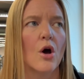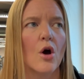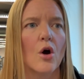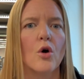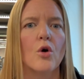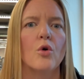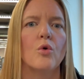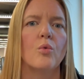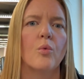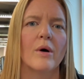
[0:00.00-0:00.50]

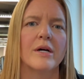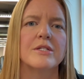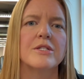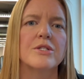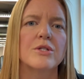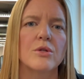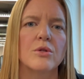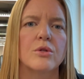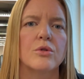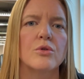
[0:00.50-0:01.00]
who wants
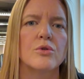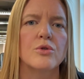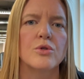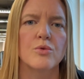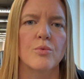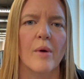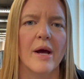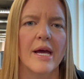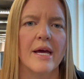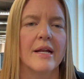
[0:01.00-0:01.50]
to lose
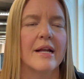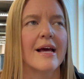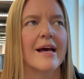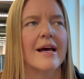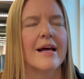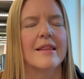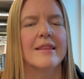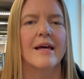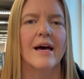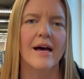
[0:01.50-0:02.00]
weight
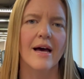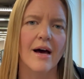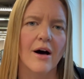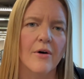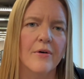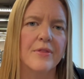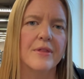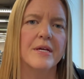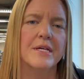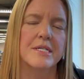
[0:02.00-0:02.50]
the
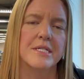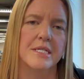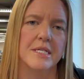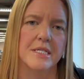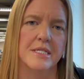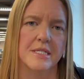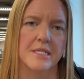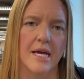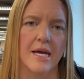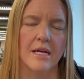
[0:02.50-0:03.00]
healthy,
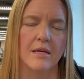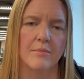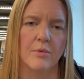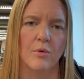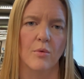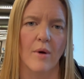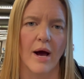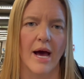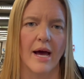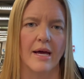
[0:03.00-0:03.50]
sustainable
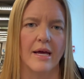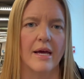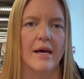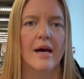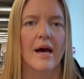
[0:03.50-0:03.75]
way.